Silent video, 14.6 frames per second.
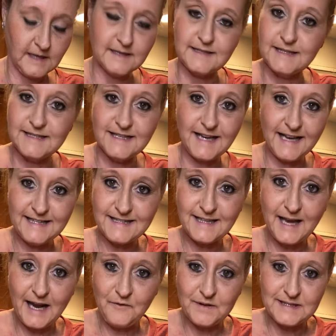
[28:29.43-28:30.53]
See, tonight's
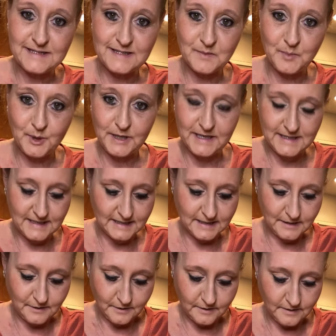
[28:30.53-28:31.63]
kind of a simple, easy
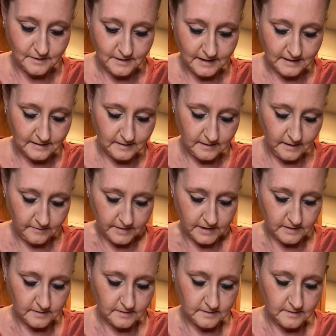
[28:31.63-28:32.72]
dinner. I love it.
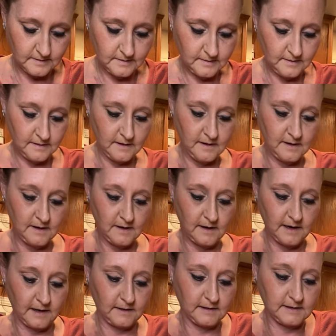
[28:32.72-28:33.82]
All
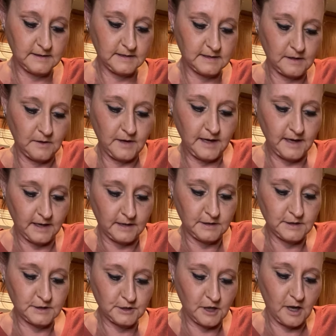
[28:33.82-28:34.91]
right, let's just go ahead and
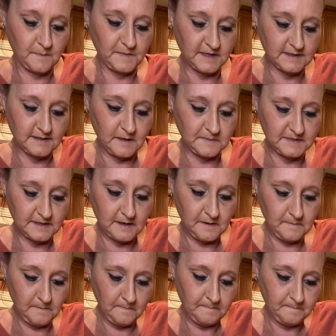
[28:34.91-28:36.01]
just chop this up some.